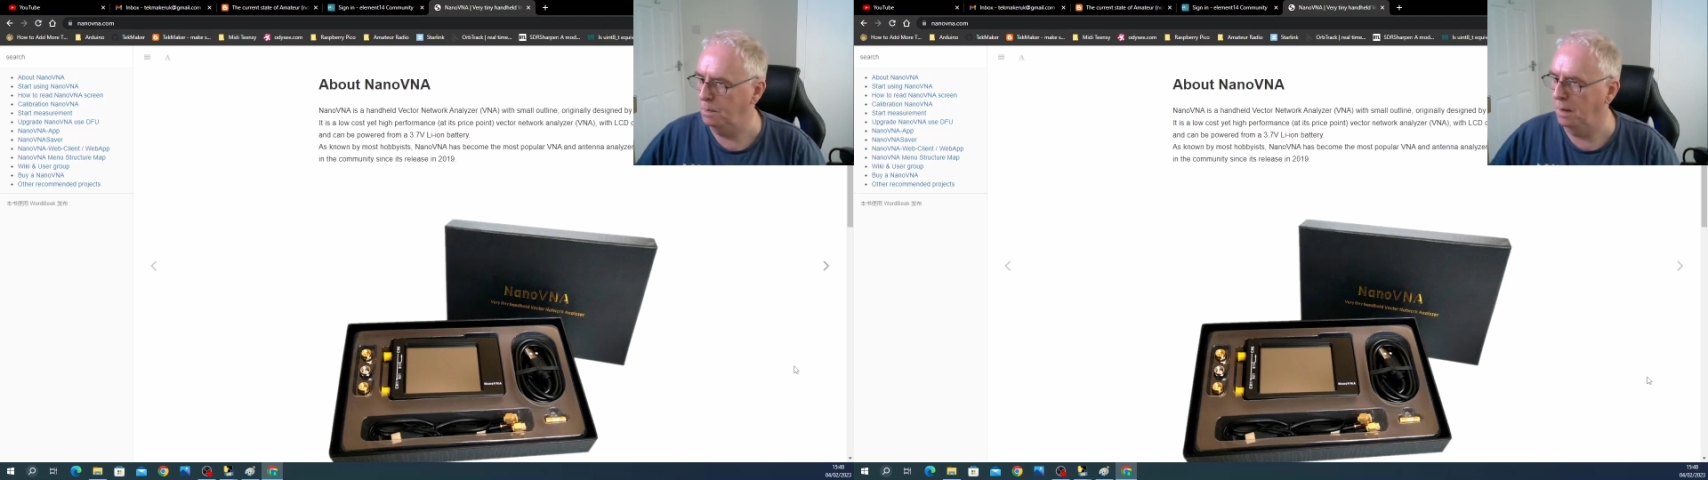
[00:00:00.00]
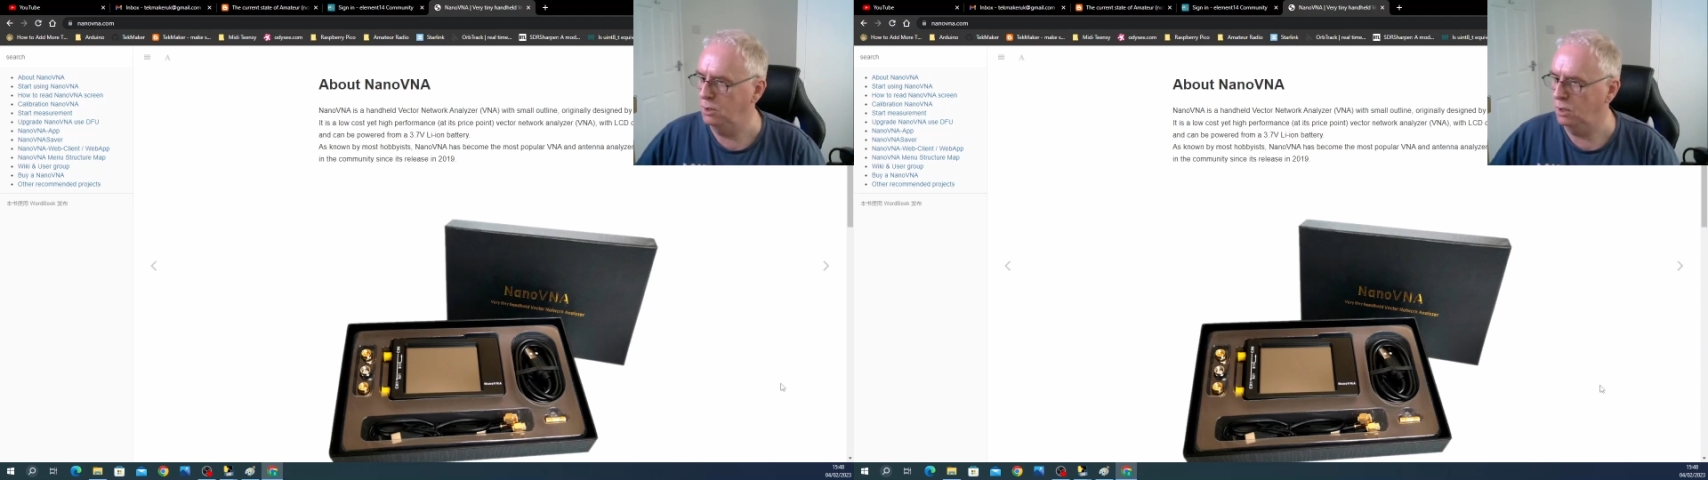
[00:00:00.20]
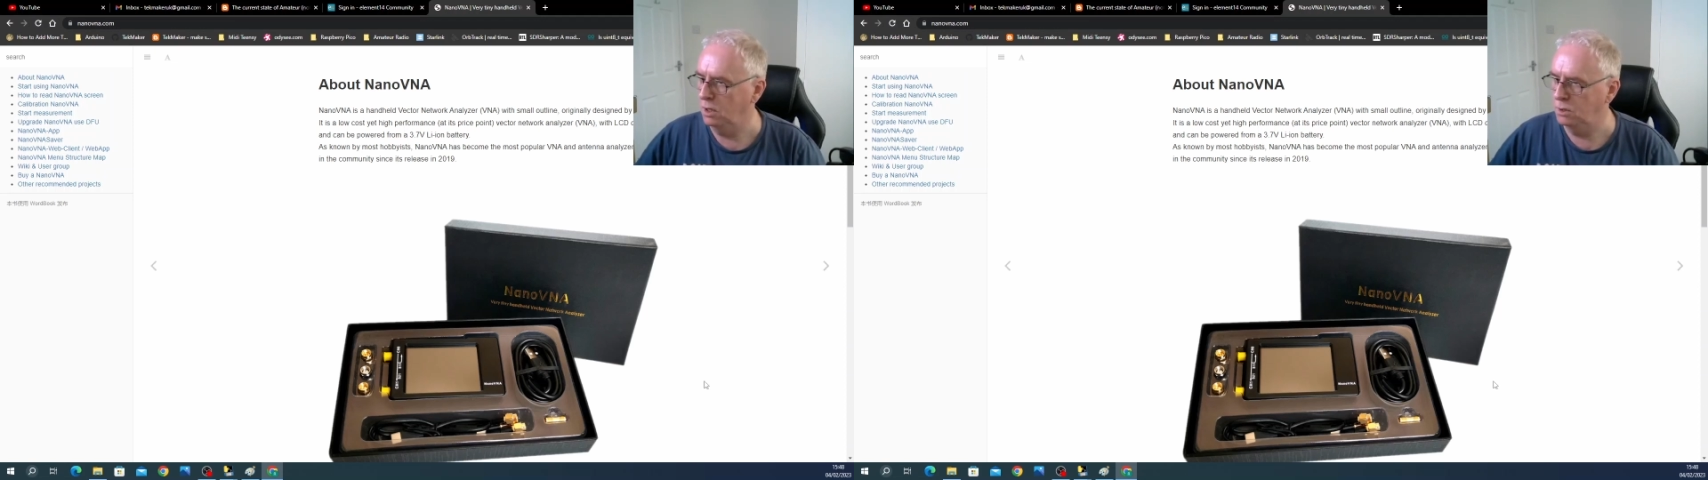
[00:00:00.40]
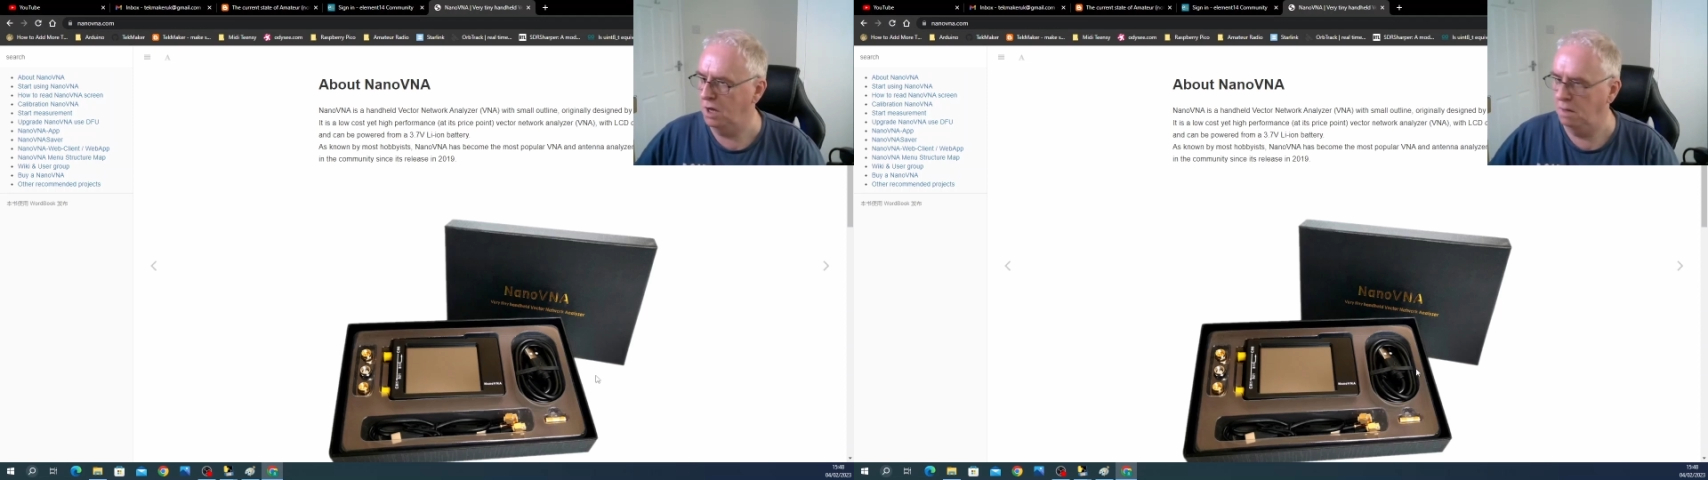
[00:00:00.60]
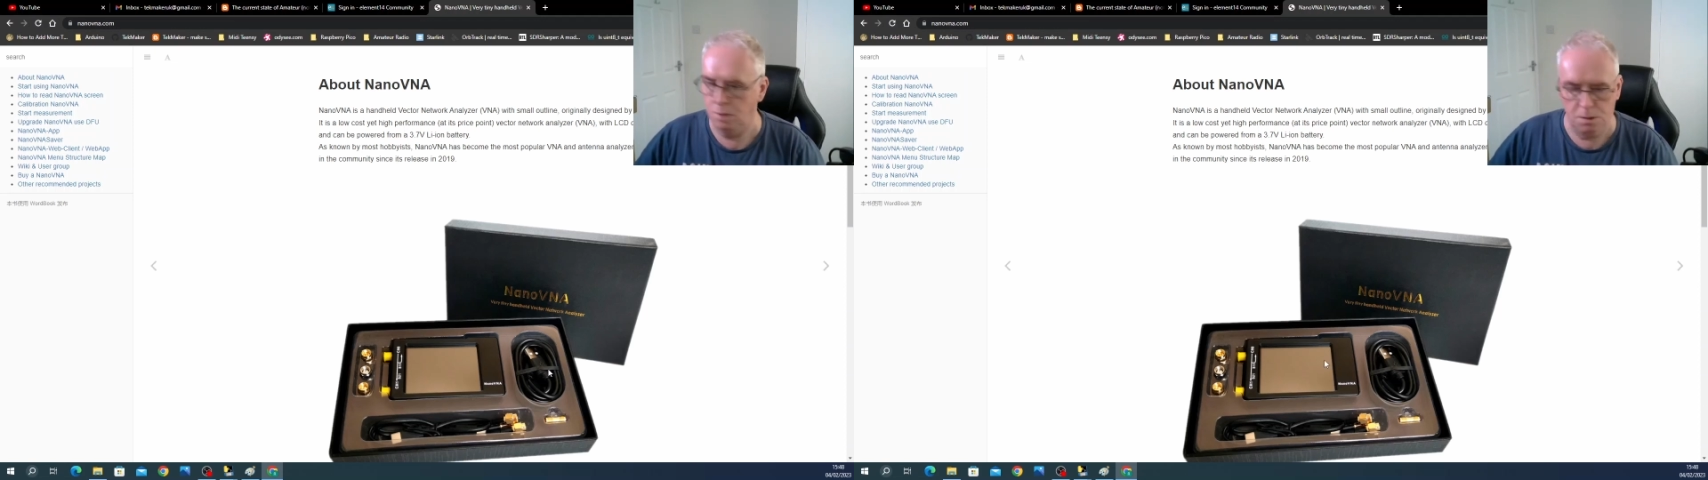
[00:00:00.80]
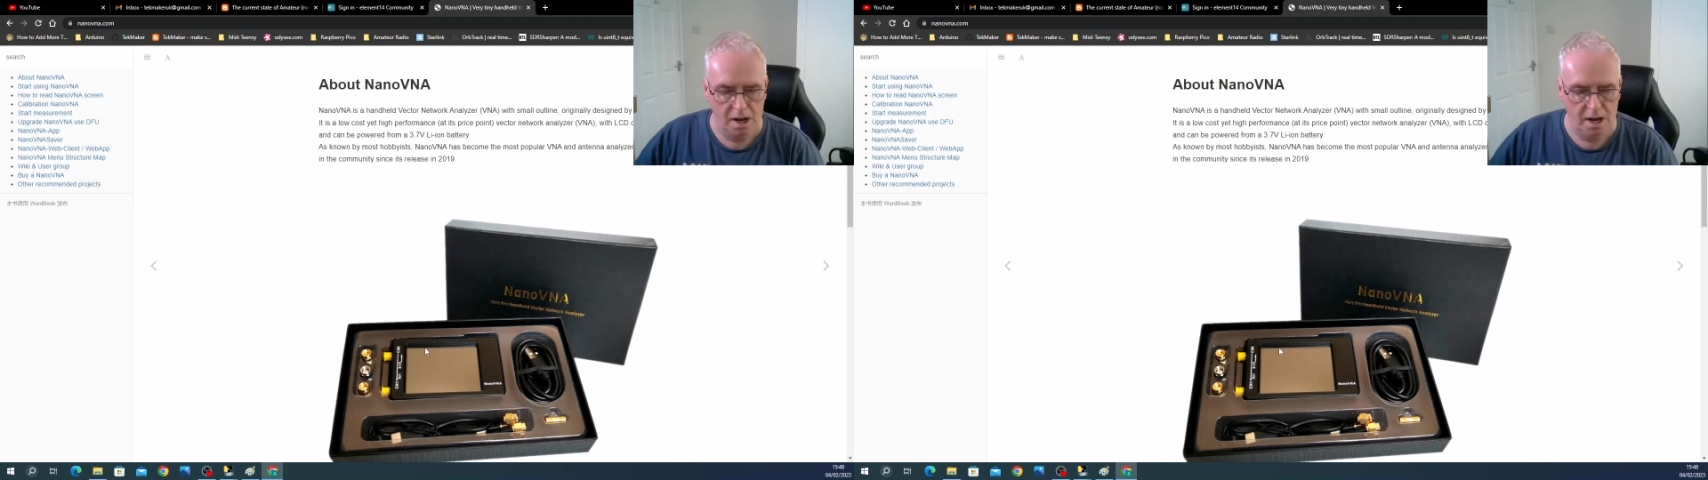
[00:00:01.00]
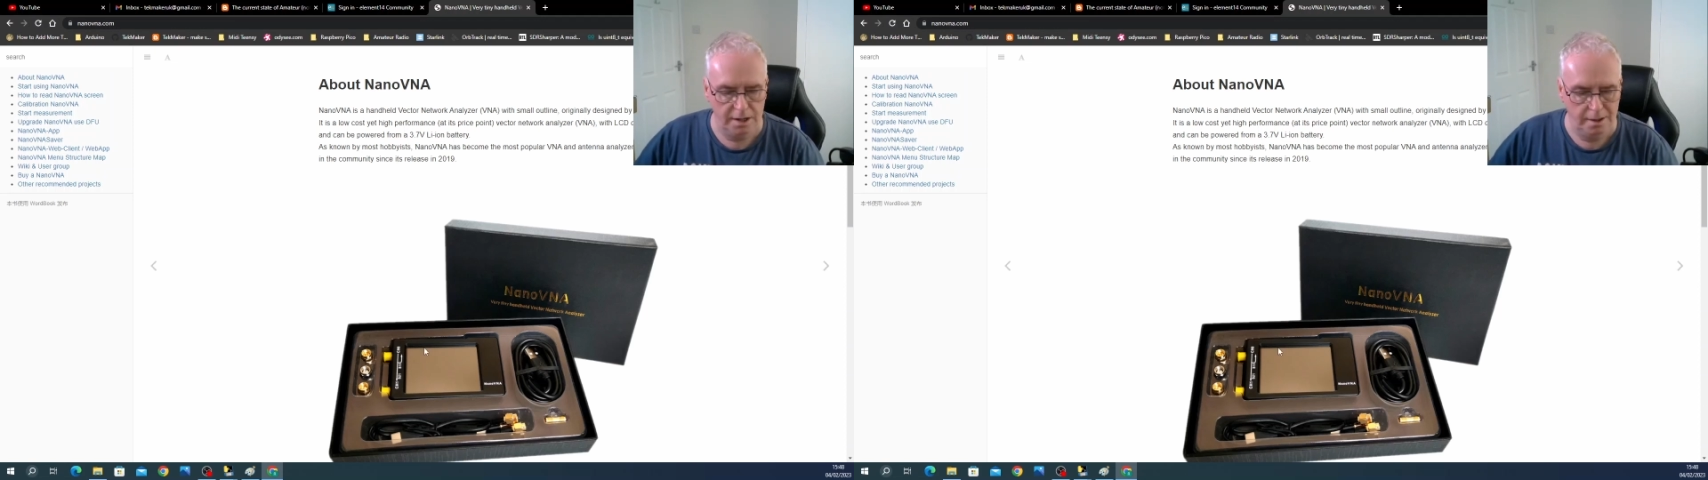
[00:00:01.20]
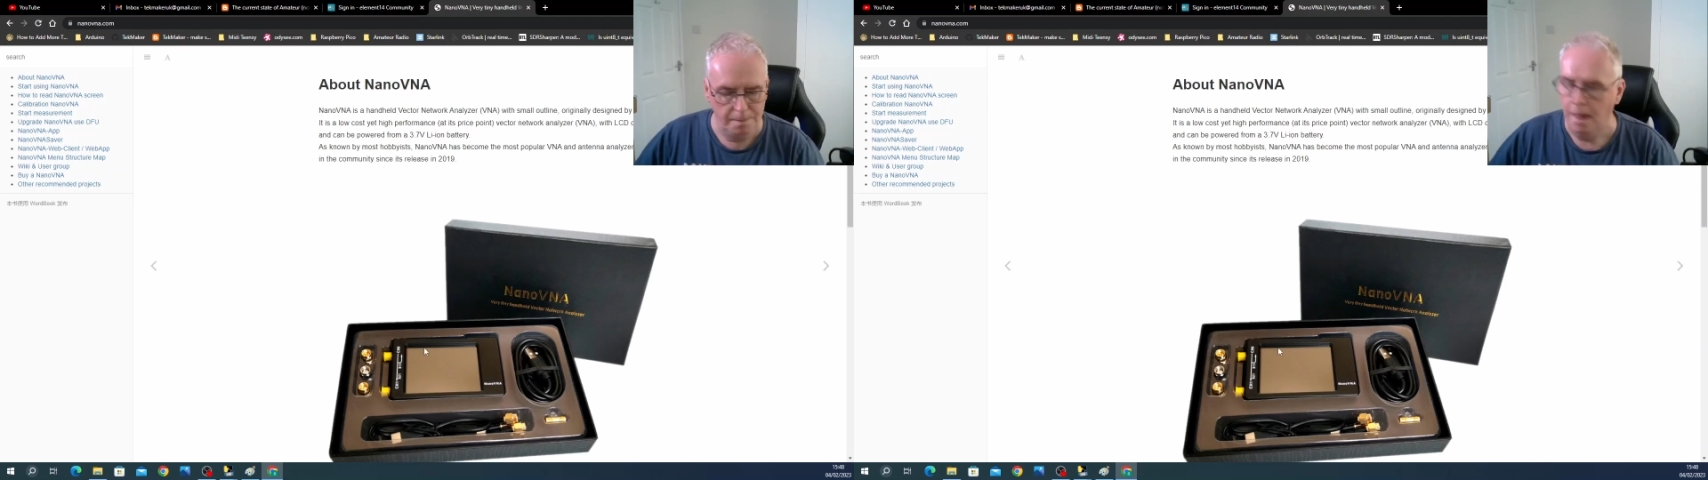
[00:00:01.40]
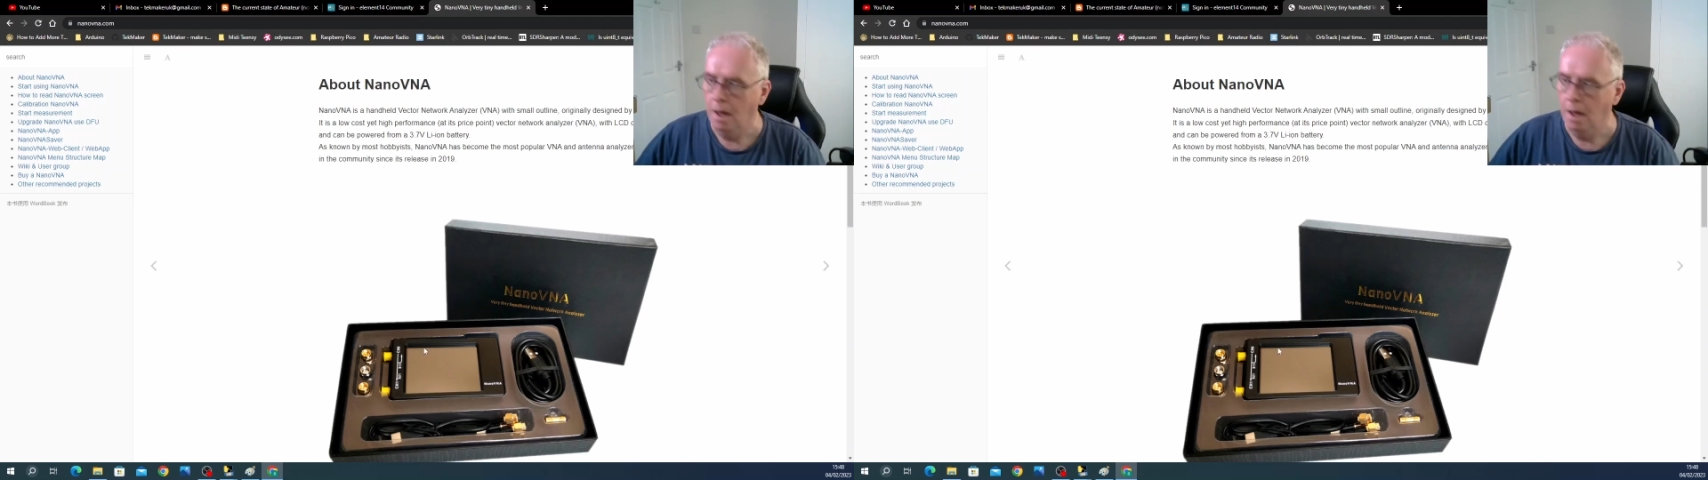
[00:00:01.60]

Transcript: basically the same as mine.